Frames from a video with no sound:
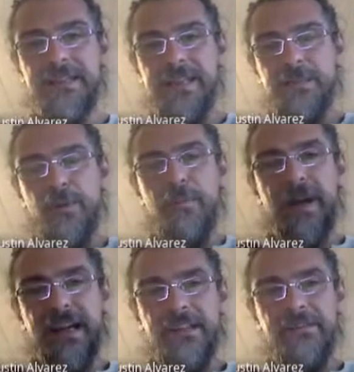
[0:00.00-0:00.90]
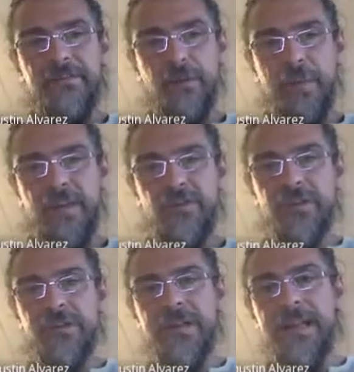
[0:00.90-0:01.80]
this propagate
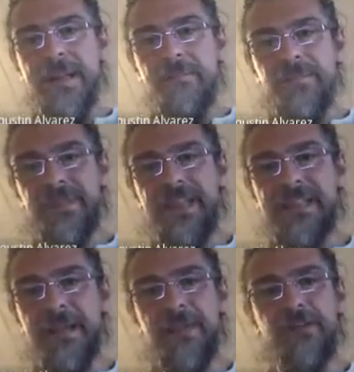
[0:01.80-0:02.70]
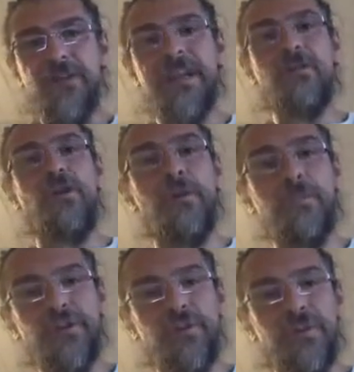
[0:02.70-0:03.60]
information. This Hamiltonian
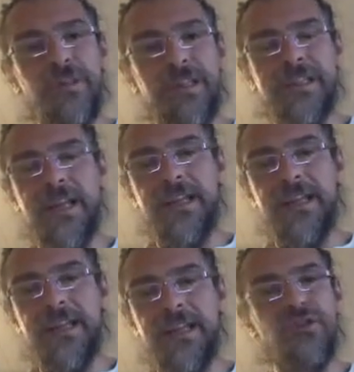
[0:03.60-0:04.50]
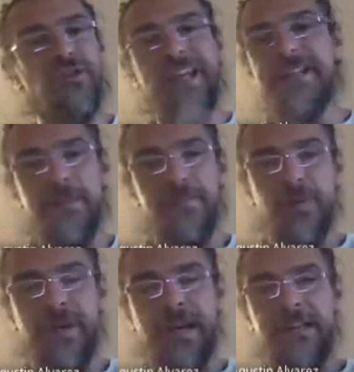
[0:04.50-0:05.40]
commute with the initial state, so doesn't
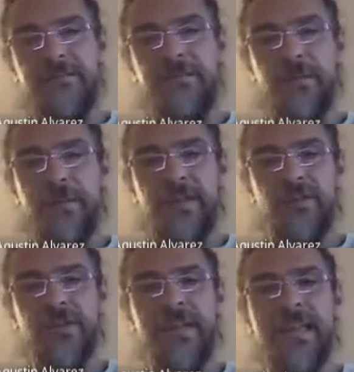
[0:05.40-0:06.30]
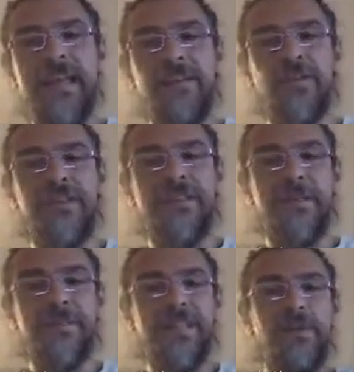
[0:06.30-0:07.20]
propagate information. So in
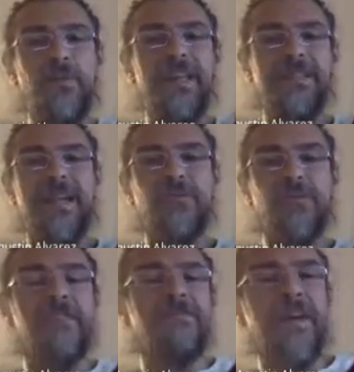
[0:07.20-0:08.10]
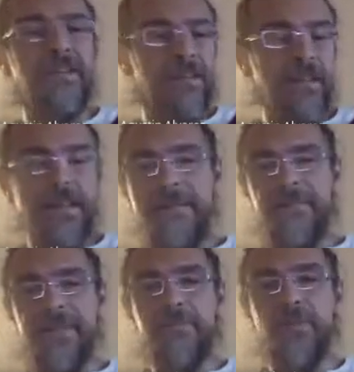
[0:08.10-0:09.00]
some sense, it will start to affect
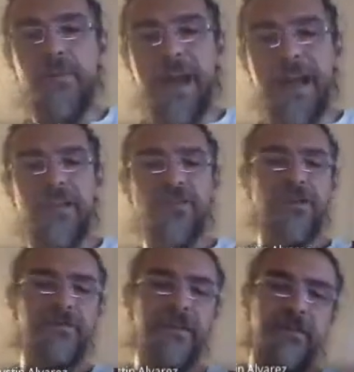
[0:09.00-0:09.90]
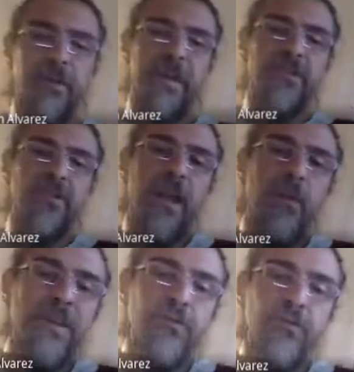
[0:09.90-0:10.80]
the propagation of information. I
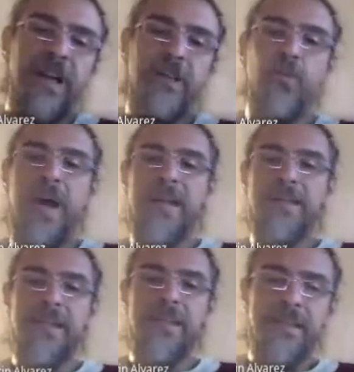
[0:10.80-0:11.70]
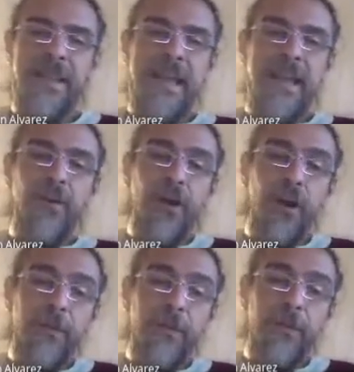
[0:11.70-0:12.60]
want to try to assess
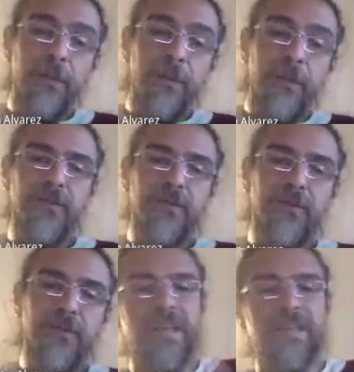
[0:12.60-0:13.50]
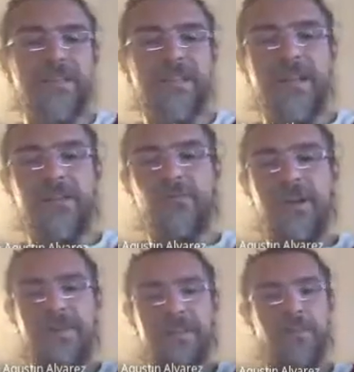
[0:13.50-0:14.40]
how this perturbation will start to affect
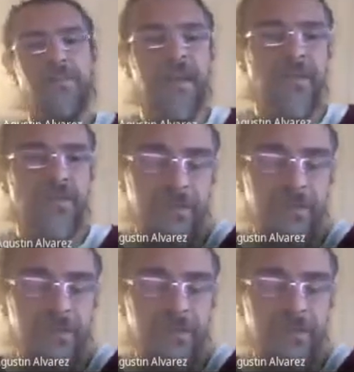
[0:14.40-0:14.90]
this propagation of